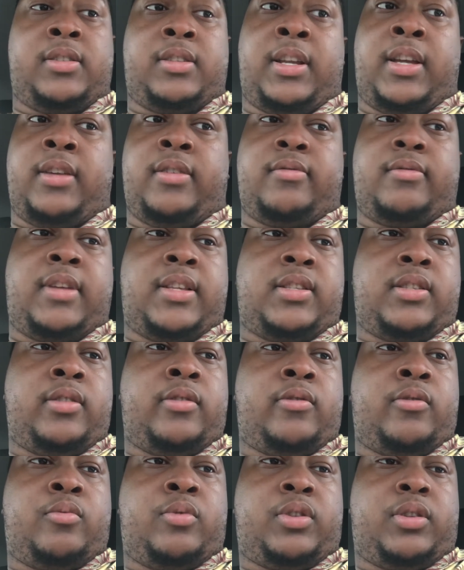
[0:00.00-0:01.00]
Like, that's
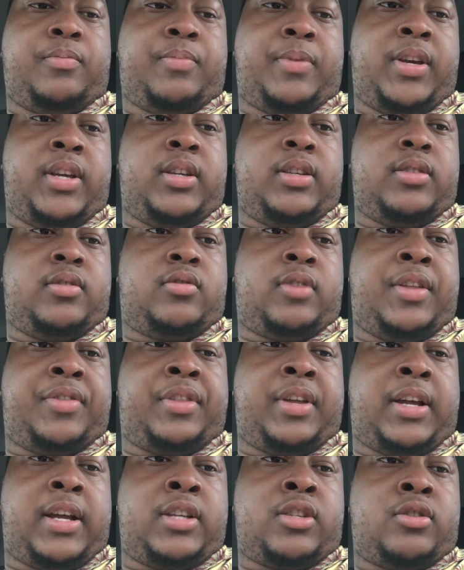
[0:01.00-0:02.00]
literally what the pay is. So I
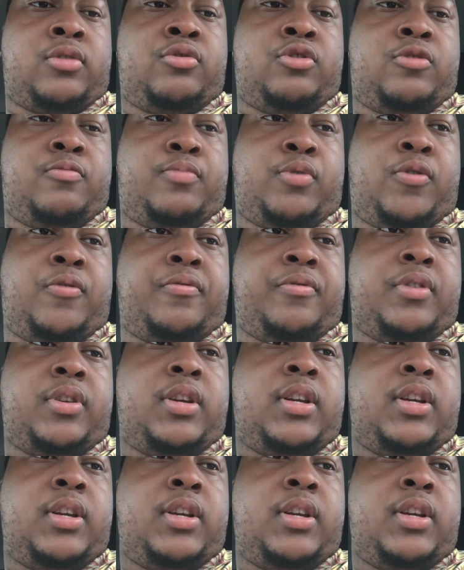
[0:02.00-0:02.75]
think I showed you both.